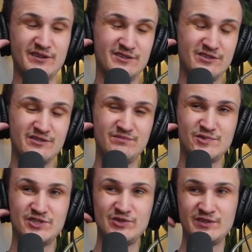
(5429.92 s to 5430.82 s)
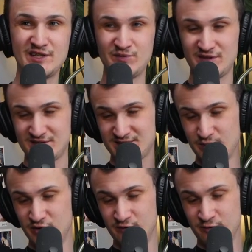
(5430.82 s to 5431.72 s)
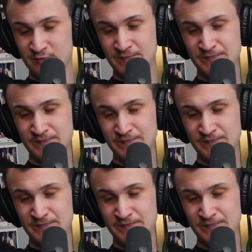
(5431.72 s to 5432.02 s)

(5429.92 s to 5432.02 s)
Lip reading: like, you're doing that, man. That's beautiful.